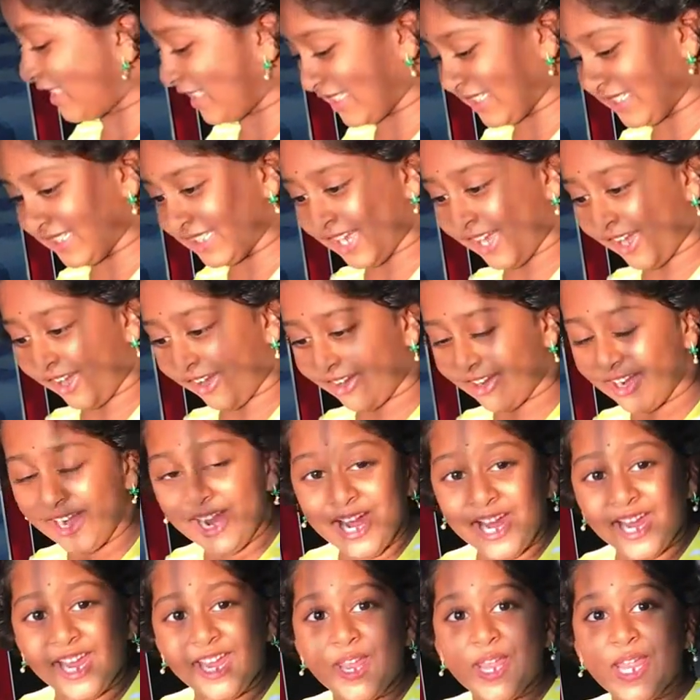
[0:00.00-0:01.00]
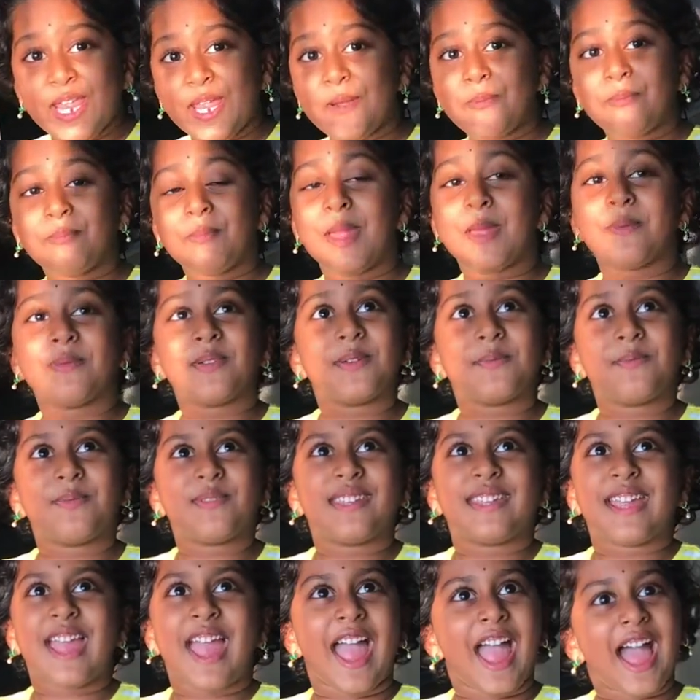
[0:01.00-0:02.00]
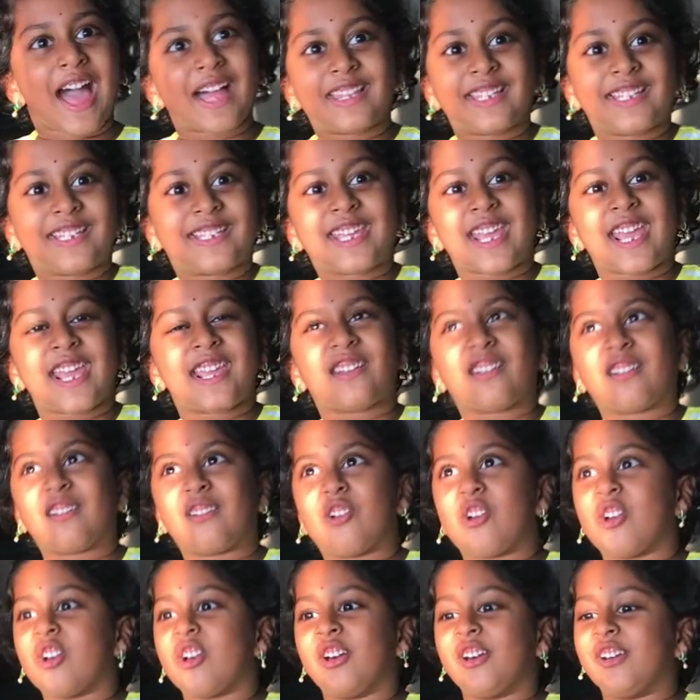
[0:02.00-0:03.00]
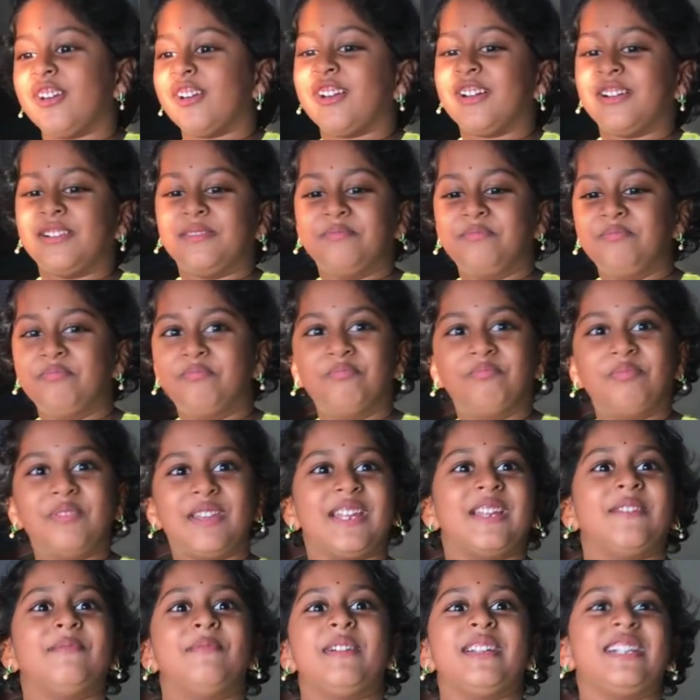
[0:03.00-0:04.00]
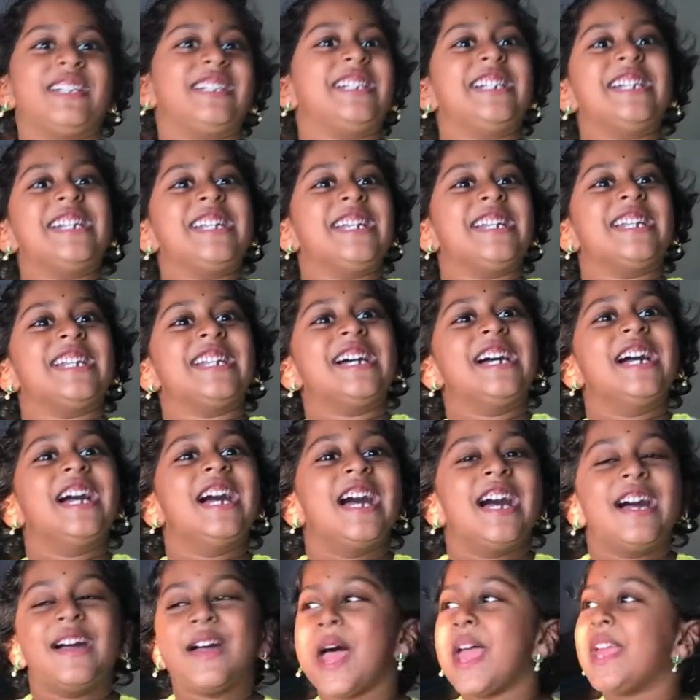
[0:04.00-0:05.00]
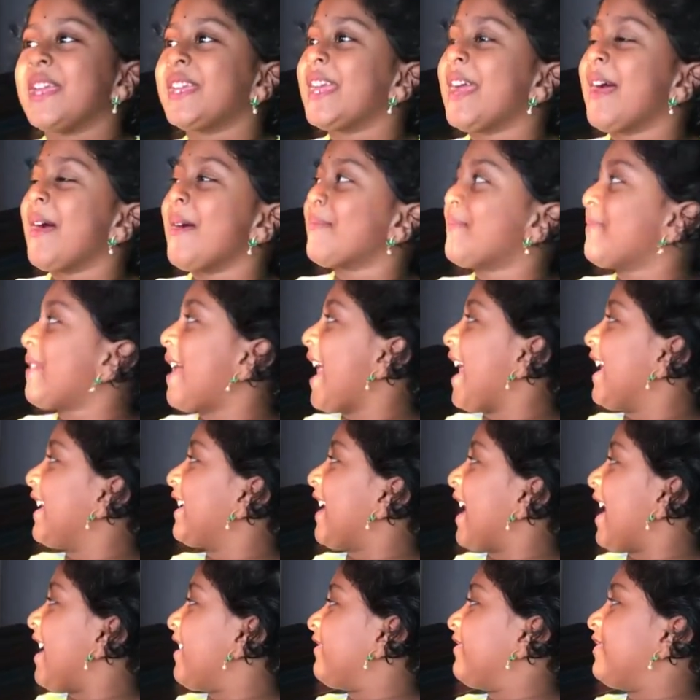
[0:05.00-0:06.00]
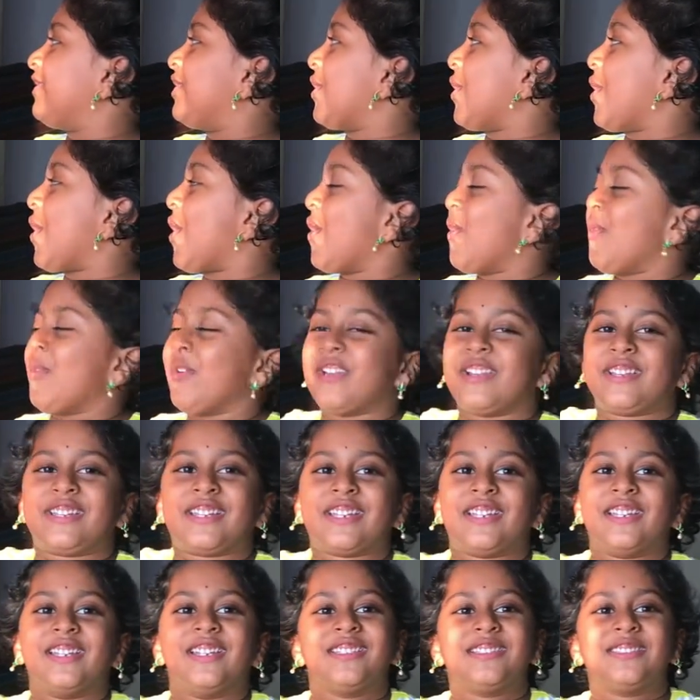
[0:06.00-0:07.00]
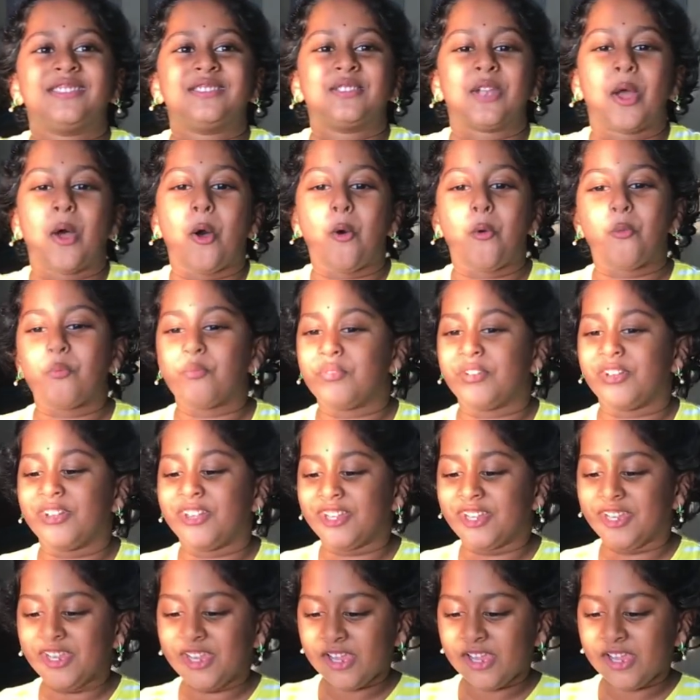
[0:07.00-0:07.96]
in there. It may be alligator or a big machine. I can't deal with it. It's so pretty.